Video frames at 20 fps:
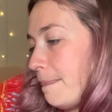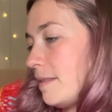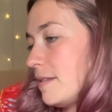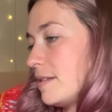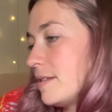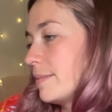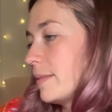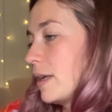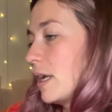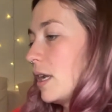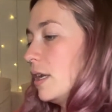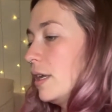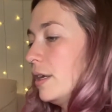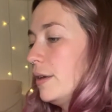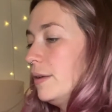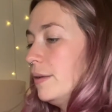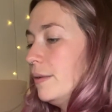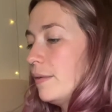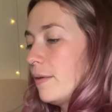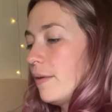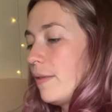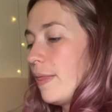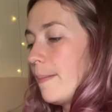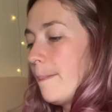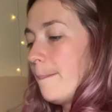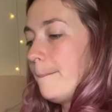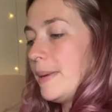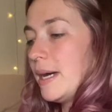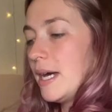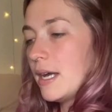some glue on the
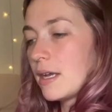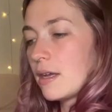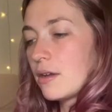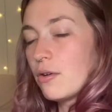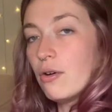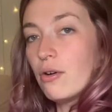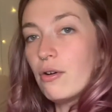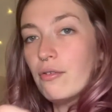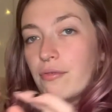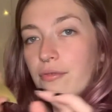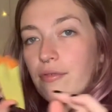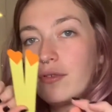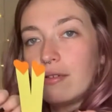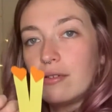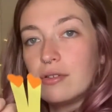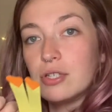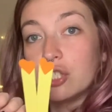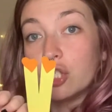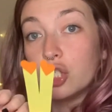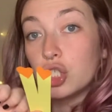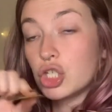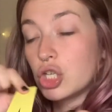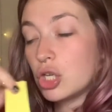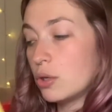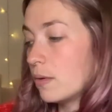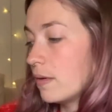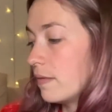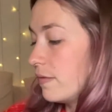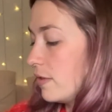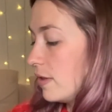back of 2
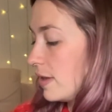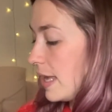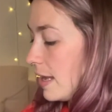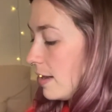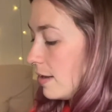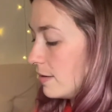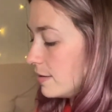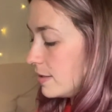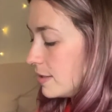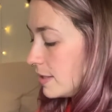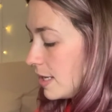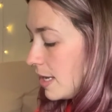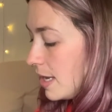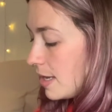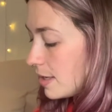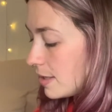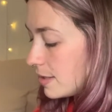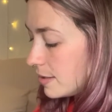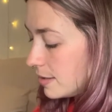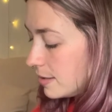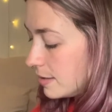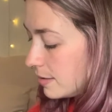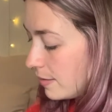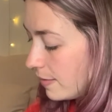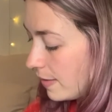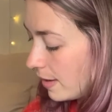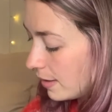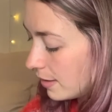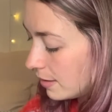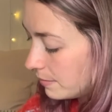of the yellow sticks. So
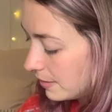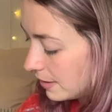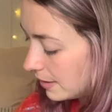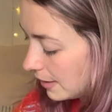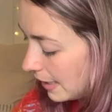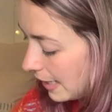they're going to be the